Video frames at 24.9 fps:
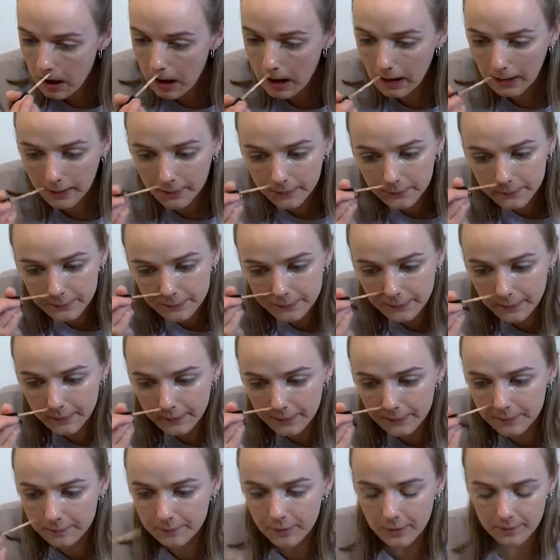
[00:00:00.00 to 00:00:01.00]
And I'm also
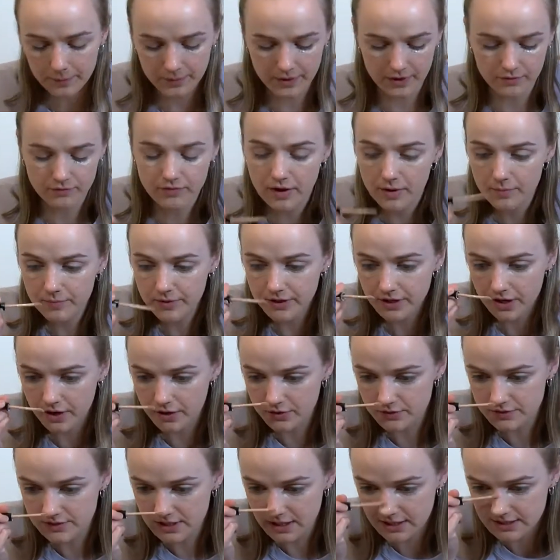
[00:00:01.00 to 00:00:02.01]
going to pop it around my
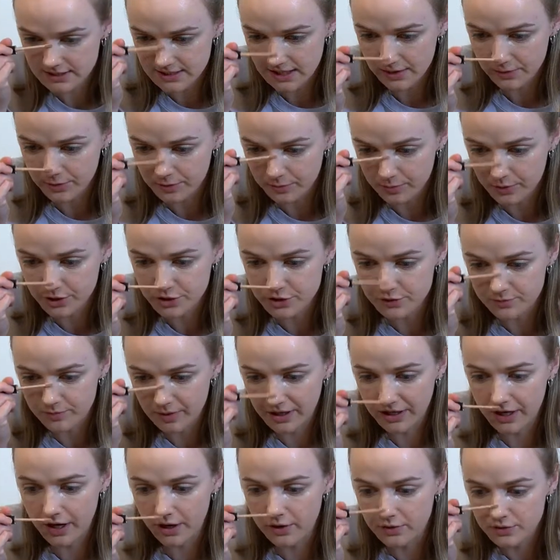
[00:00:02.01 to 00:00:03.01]
nose and down the bridge of
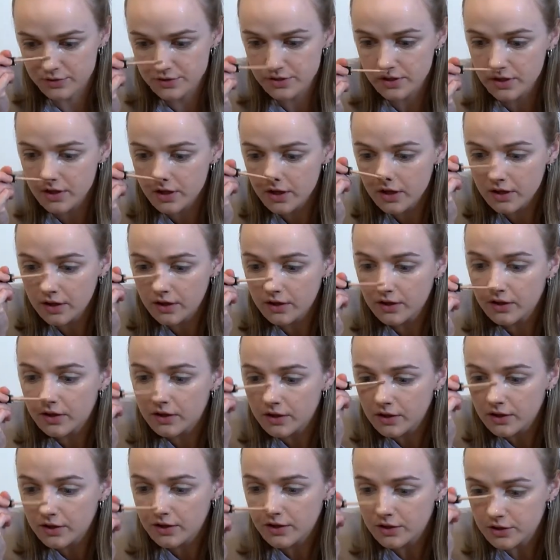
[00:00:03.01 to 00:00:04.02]
my nose,
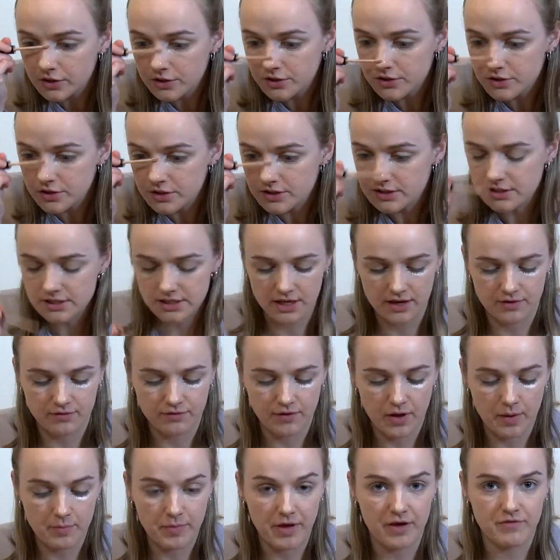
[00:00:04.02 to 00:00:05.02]
just to give
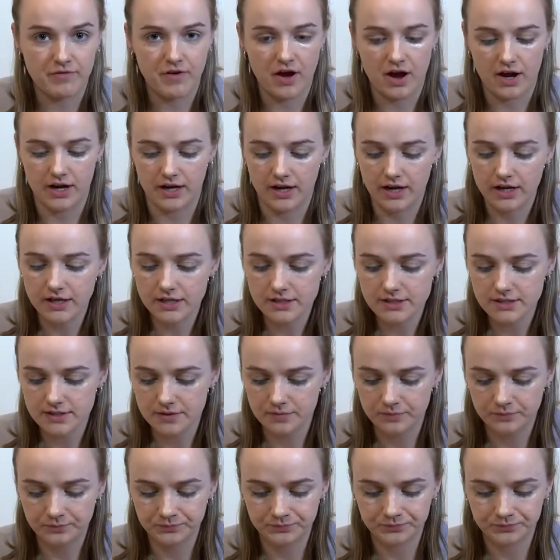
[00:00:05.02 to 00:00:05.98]
a bit of highlight.